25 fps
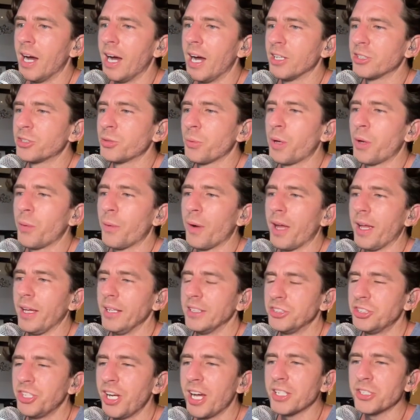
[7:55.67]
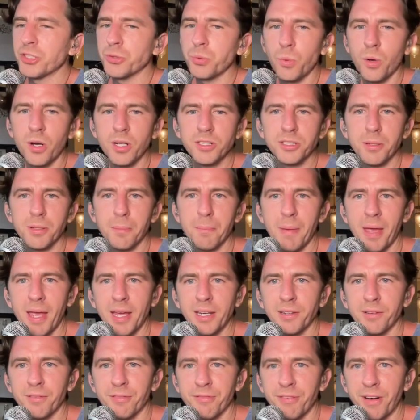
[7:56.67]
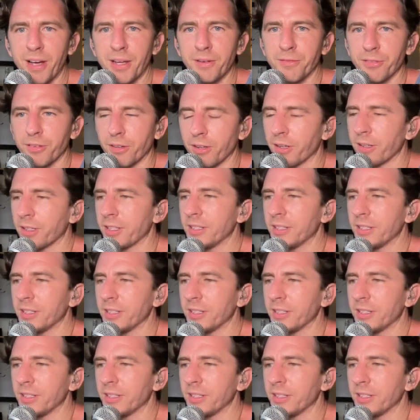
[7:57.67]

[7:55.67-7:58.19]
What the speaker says: So anyway, Jess wants a man to fight for her.